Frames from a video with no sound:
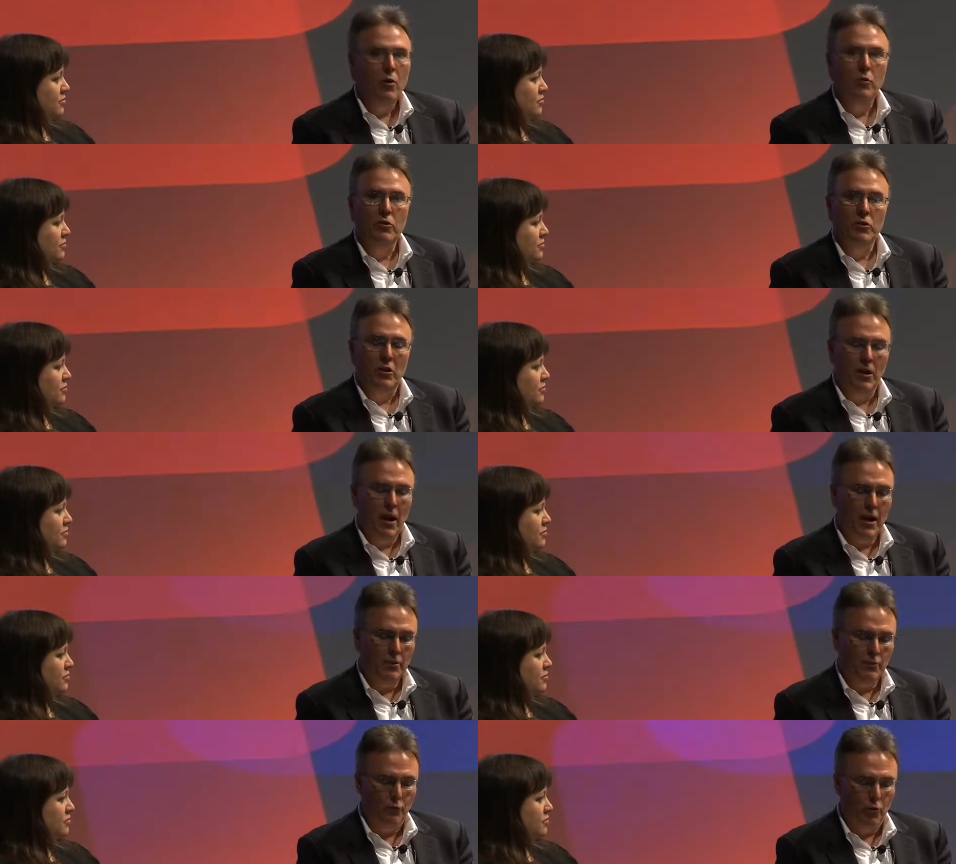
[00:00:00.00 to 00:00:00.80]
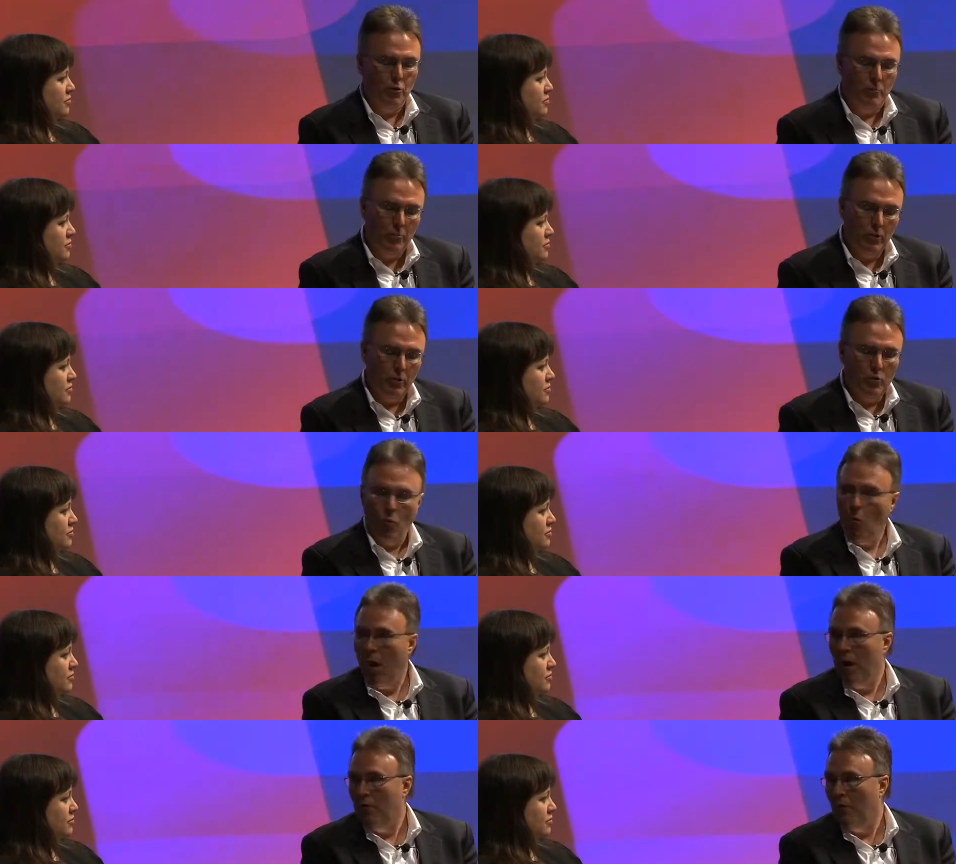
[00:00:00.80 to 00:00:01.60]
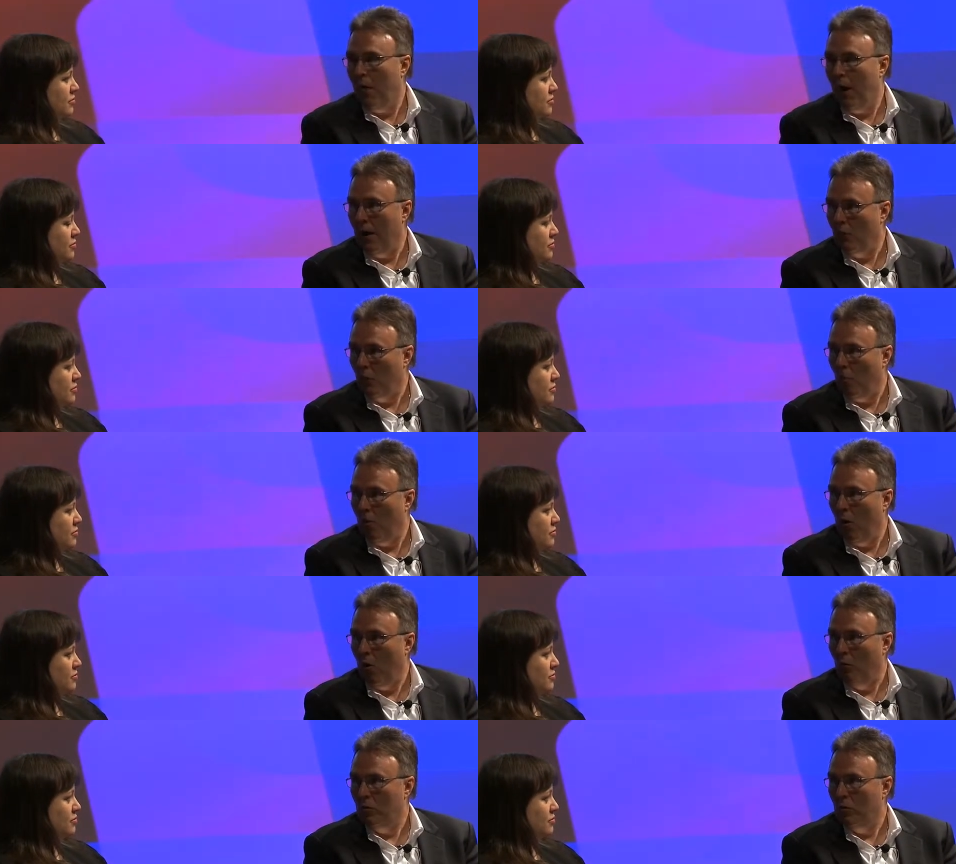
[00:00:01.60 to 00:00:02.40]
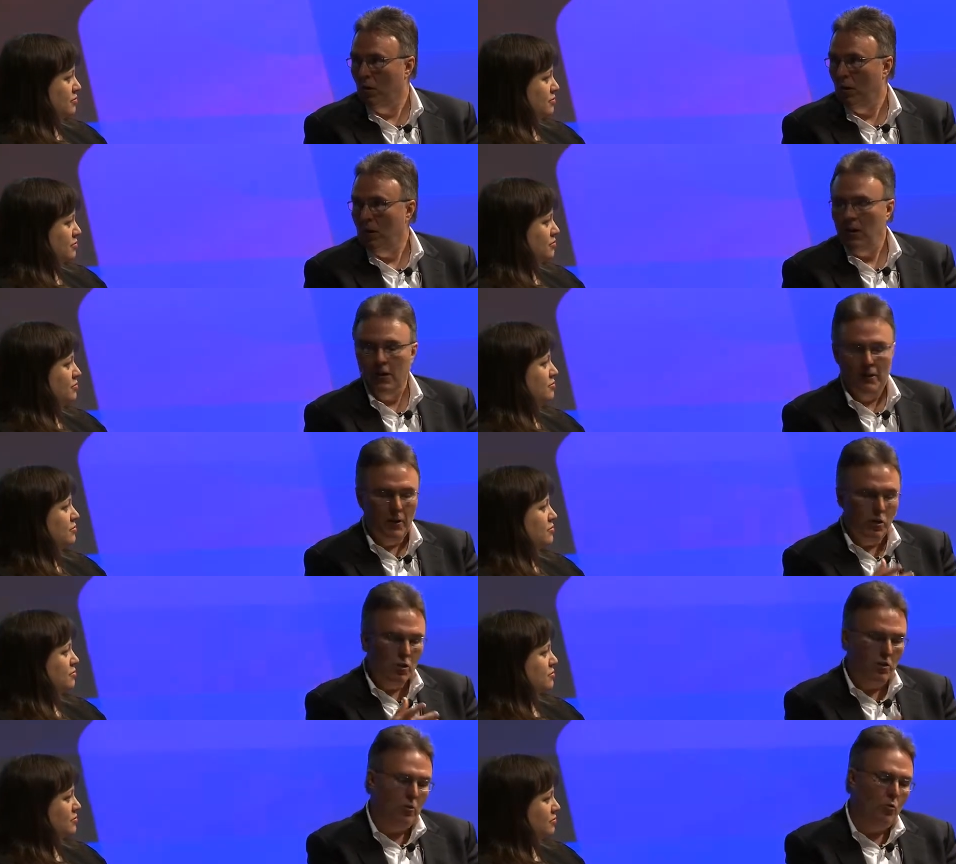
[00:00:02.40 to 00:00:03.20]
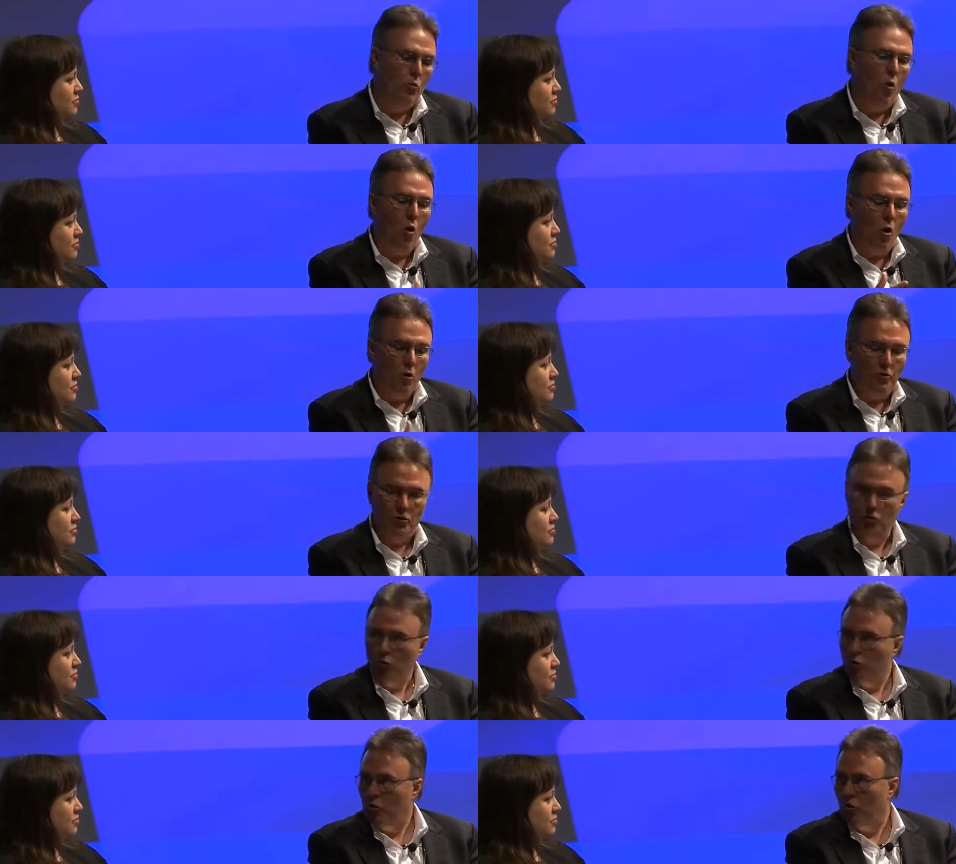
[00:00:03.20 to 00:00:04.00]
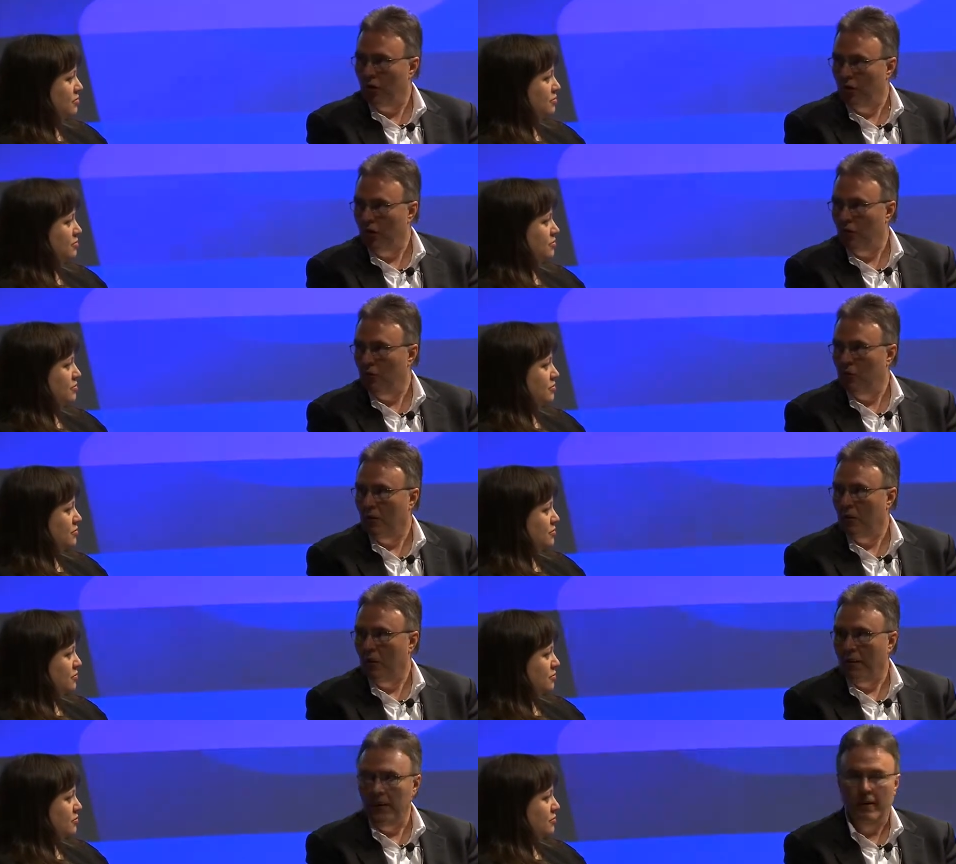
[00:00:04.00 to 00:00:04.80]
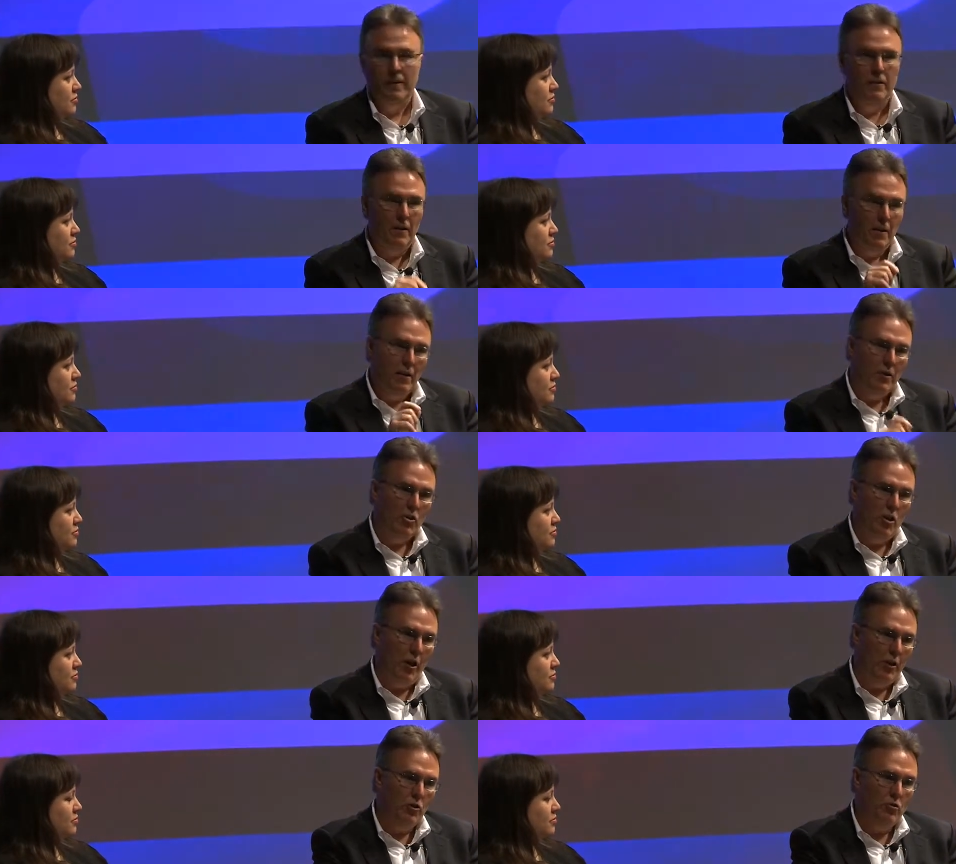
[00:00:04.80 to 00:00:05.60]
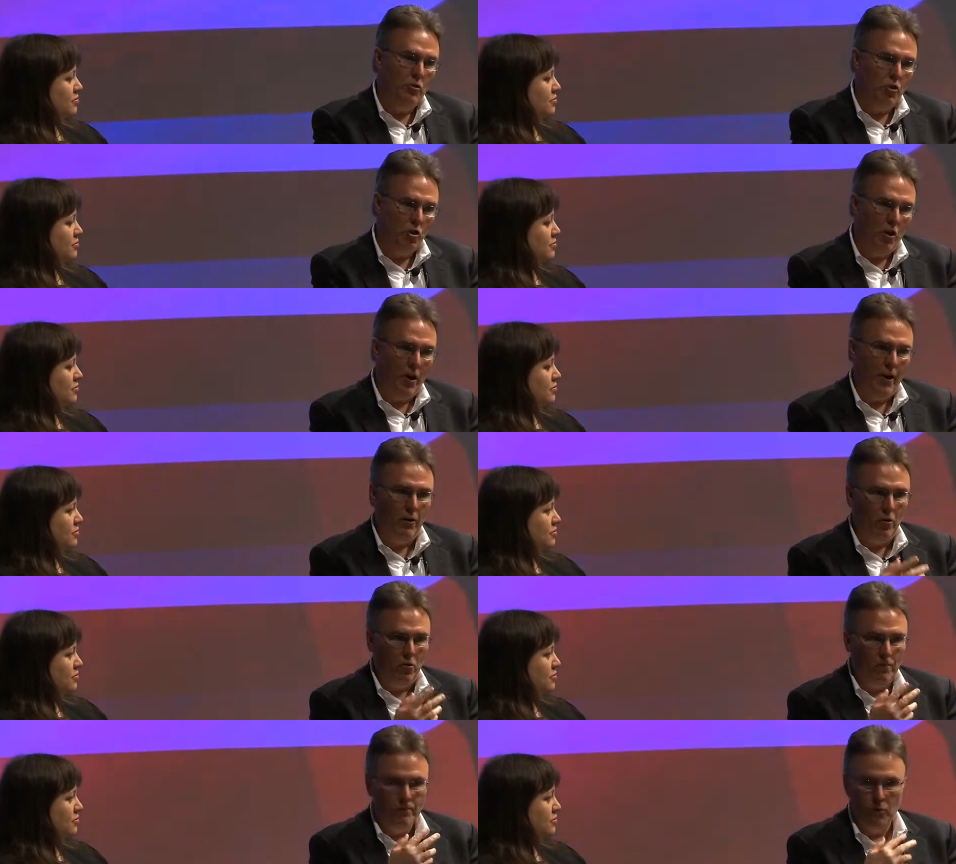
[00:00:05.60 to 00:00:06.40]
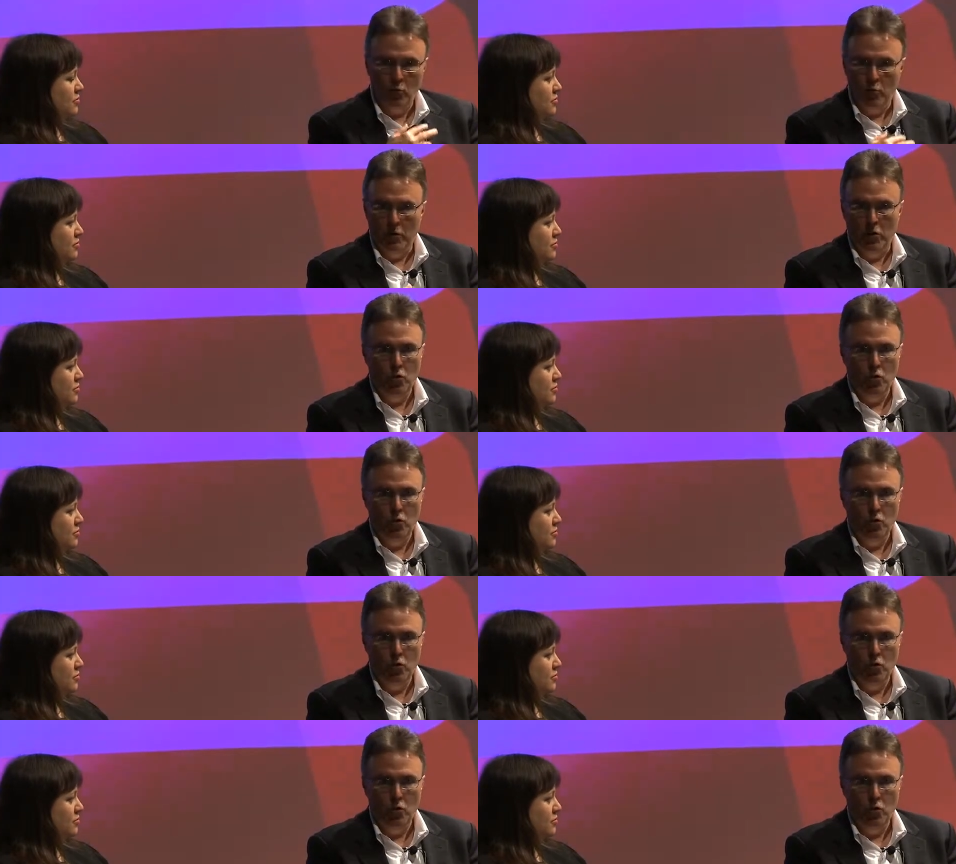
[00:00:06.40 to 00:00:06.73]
Speaker 1: We said, gosh, if we could build a Wi-Fi remote, then you could do all the searching and everything on it, change the channel. We